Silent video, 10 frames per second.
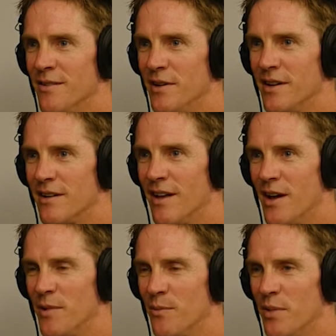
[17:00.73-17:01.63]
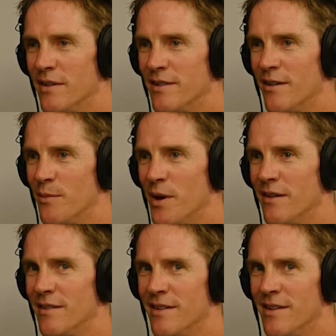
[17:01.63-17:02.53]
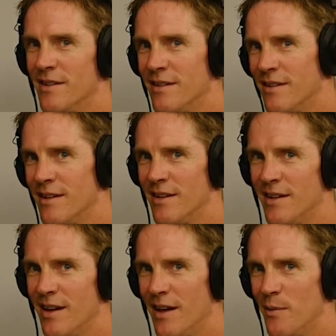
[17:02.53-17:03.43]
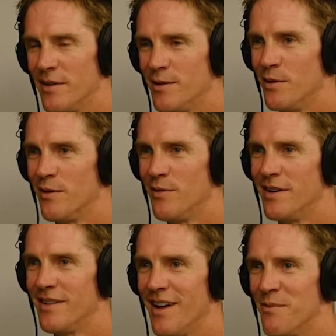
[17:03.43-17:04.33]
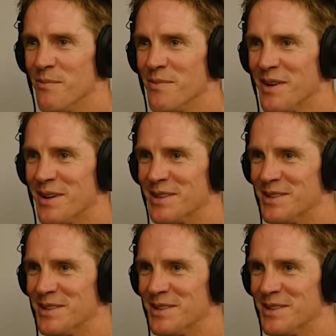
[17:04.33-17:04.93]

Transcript: feet of climbing, but it's all about 200 feet at a time because it